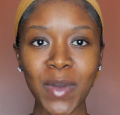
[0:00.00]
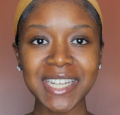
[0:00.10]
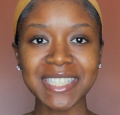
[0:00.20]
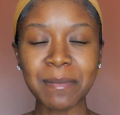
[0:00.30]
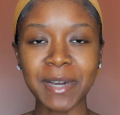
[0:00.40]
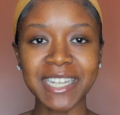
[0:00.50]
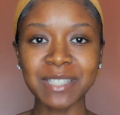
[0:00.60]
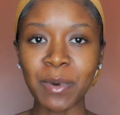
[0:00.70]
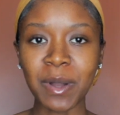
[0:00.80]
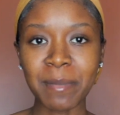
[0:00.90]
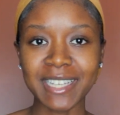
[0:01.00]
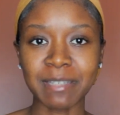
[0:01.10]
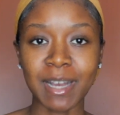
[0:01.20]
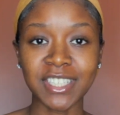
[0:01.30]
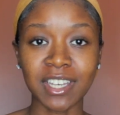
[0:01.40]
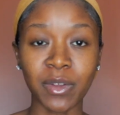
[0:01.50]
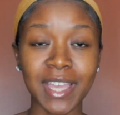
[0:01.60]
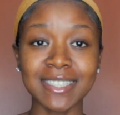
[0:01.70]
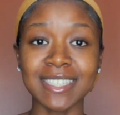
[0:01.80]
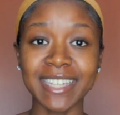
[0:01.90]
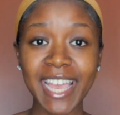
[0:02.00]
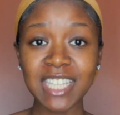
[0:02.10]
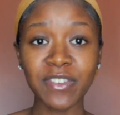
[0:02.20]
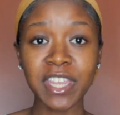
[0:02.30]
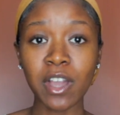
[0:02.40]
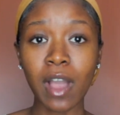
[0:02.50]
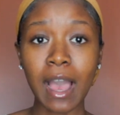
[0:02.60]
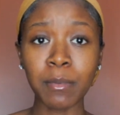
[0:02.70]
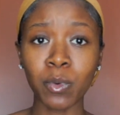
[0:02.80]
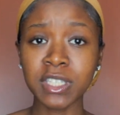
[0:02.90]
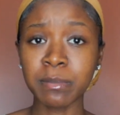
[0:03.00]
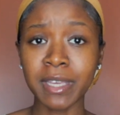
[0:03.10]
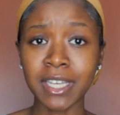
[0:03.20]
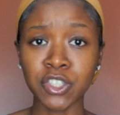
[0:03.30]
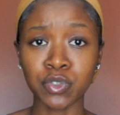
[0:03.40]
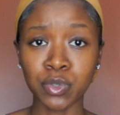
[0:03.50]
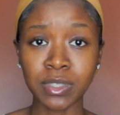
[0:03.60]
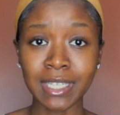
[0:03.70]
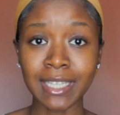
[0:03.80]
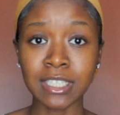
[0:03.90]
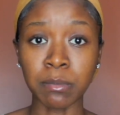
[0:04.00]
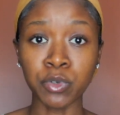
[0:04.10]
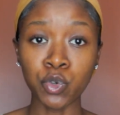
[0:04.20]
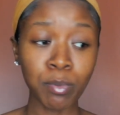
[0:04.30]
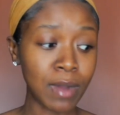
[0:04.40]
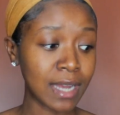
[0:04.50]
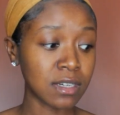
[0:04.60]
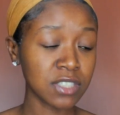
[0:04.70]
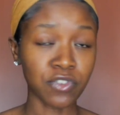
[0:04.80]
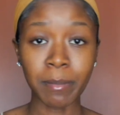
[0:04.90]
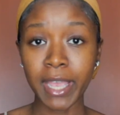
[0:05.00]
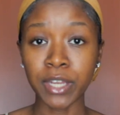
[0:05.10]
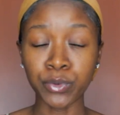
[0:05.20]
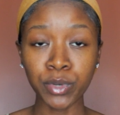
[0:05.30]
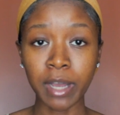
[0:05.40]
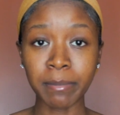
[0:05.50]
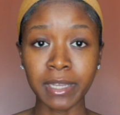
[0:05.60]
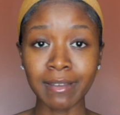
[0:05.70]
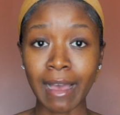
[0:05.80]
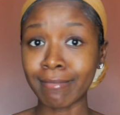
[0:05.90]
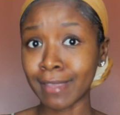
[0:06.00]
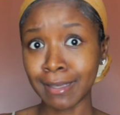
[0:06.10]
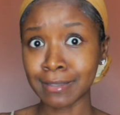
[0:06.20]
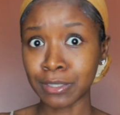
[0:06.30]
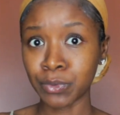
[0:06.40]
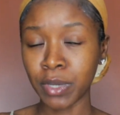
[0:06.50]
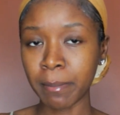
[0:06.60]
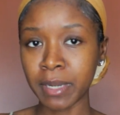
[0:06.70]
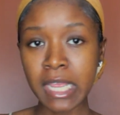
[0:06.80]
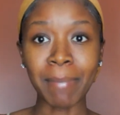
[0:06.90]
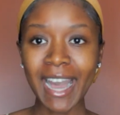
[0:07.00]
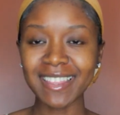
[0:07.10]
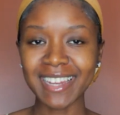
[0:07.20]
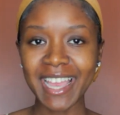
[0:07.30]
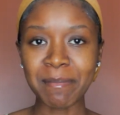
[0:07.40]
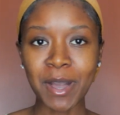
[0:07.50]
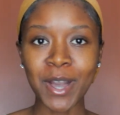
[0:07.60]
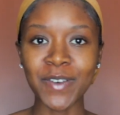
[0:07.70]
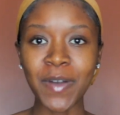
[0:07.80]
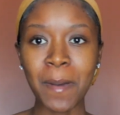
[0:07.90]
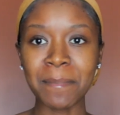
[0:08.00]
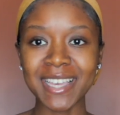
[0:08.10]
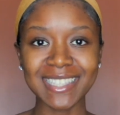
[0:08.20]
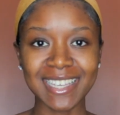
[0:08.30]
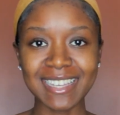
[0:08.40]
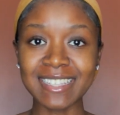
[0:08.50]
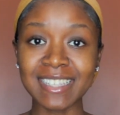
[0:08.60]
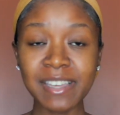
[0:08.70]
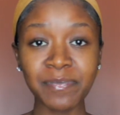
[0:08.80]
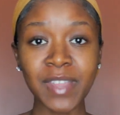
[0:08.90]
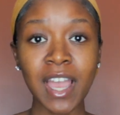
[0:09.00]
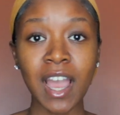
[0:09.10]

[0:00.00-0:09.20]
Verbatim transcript: What is up honeys? Welcome back to my channel. In today's video, I'm going to be introducing some new products from a new company. I think it's a new company by the name of Mix Easy.